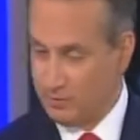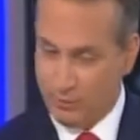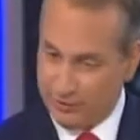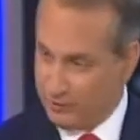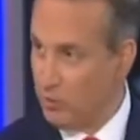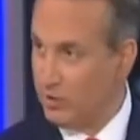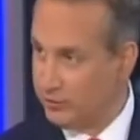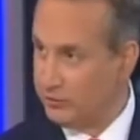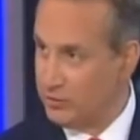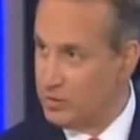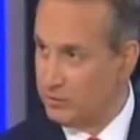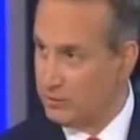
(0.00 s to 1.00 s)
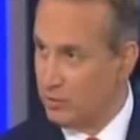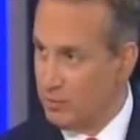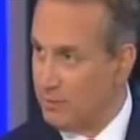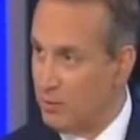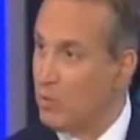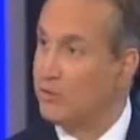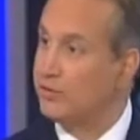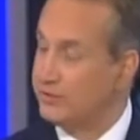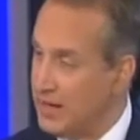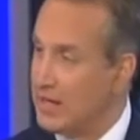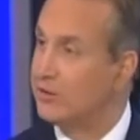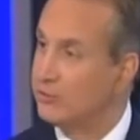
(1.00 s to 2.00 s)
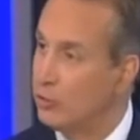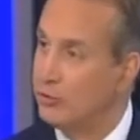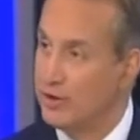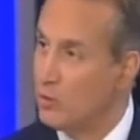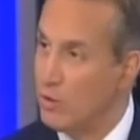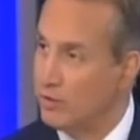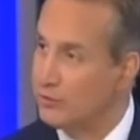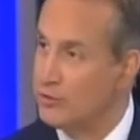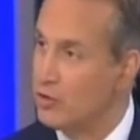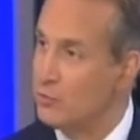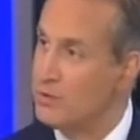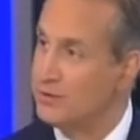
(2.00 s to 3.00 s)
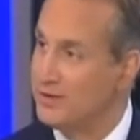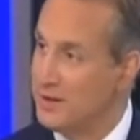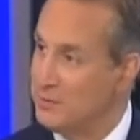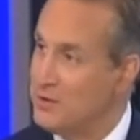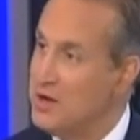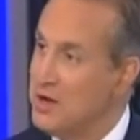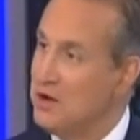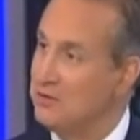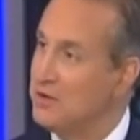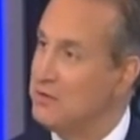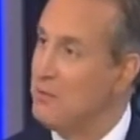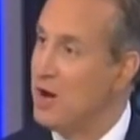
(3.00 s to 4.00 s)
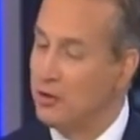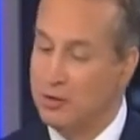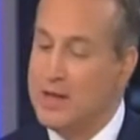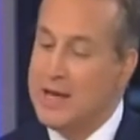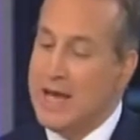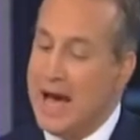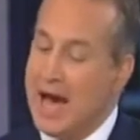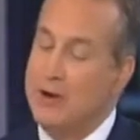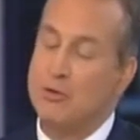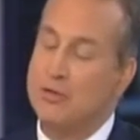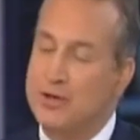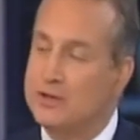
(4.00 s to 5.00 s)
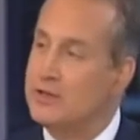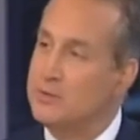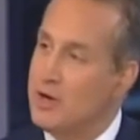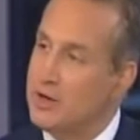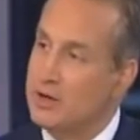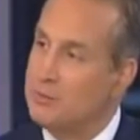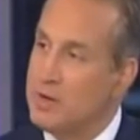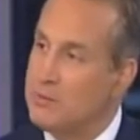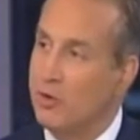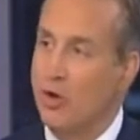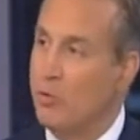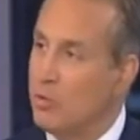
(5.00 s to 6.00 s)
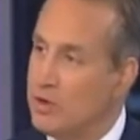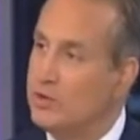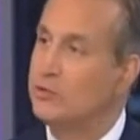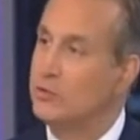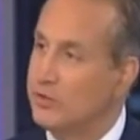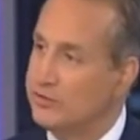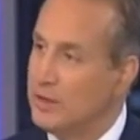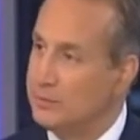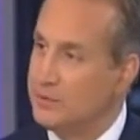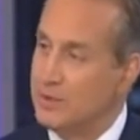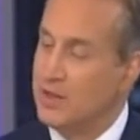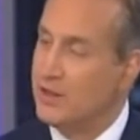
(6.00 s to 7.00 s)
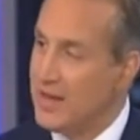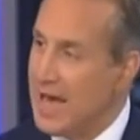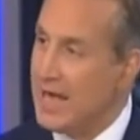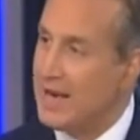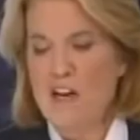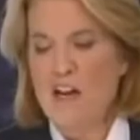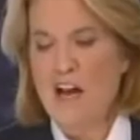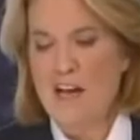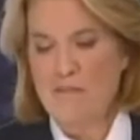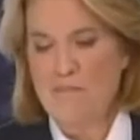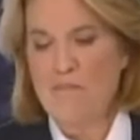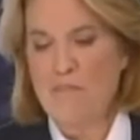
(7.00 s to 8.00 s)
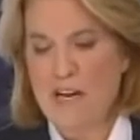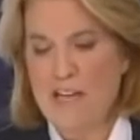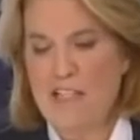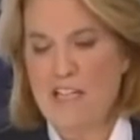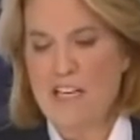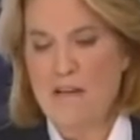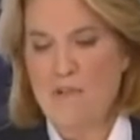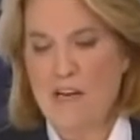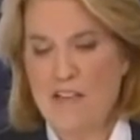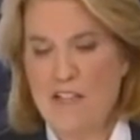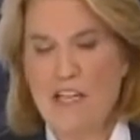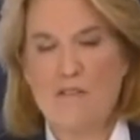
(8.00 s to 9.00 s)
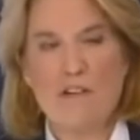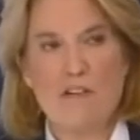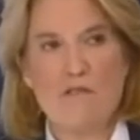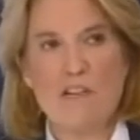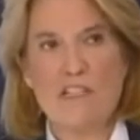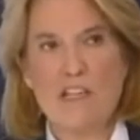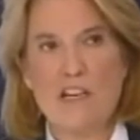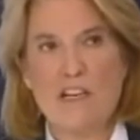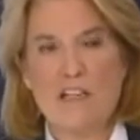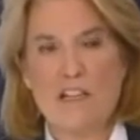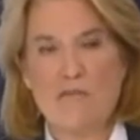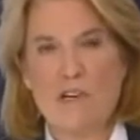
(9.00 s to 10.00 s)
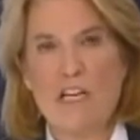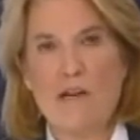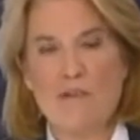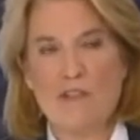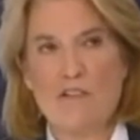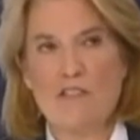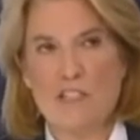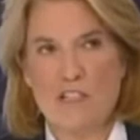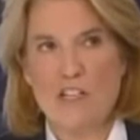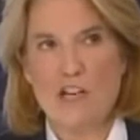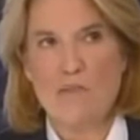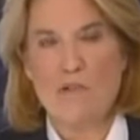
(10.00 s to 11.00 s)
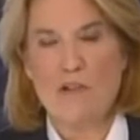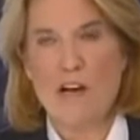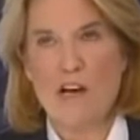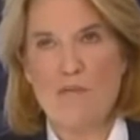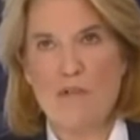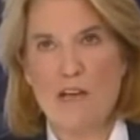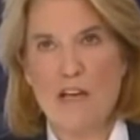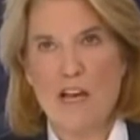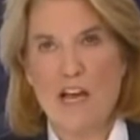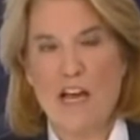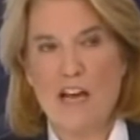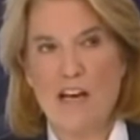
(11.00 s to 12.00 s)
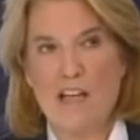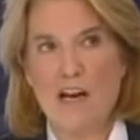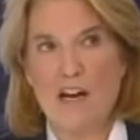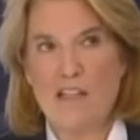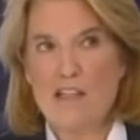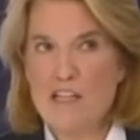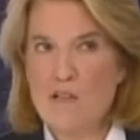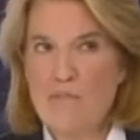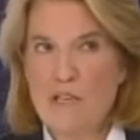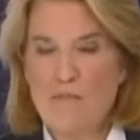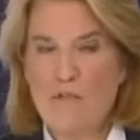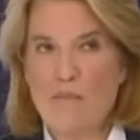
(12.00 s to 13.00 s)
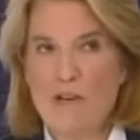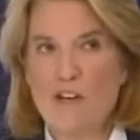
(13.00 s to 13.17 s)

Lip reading: the president wants to do. Obama wants to take us towards a Western European type of a model. I don't think the American people are willing to accept that as the model. But I think everyone agrees that when he came into office, it's a terrible economy, and I think people will be